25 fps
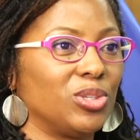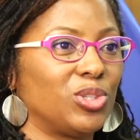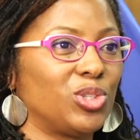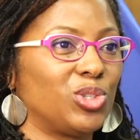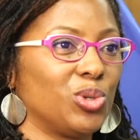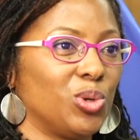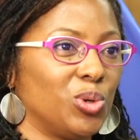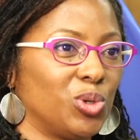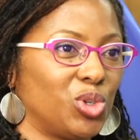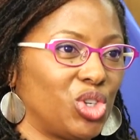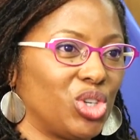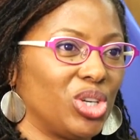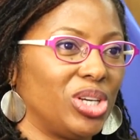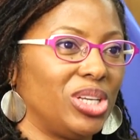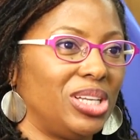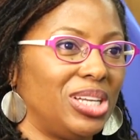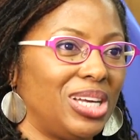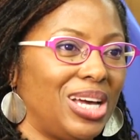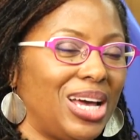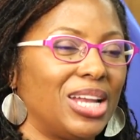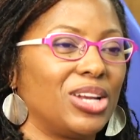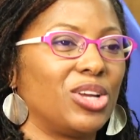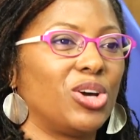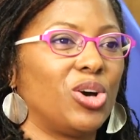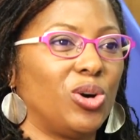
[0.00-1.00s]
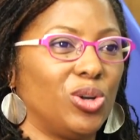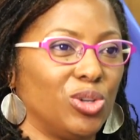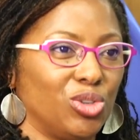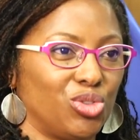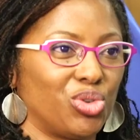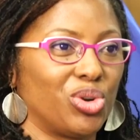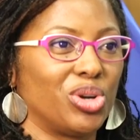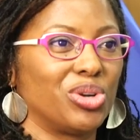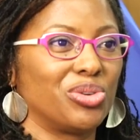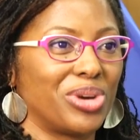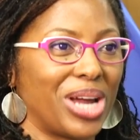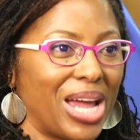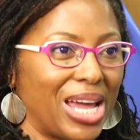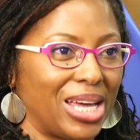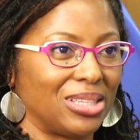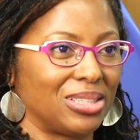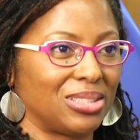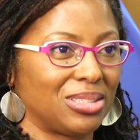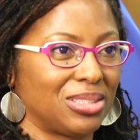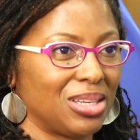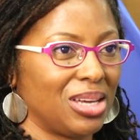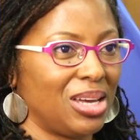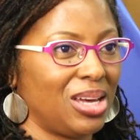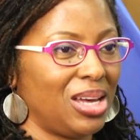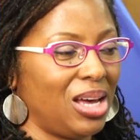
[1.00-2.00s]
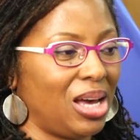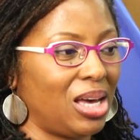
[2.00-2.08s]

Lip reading: social, and cultural rights.